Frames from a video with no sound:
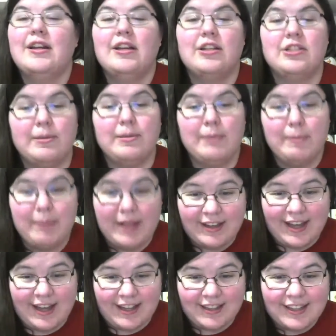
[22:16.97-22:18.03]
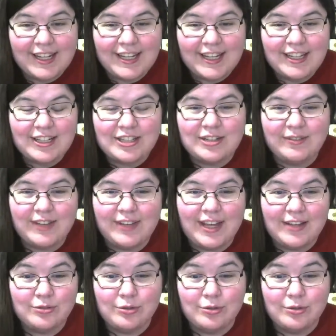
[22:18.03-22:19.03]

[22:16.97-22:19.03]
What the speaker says: Je m'appelle Kathryn, je viens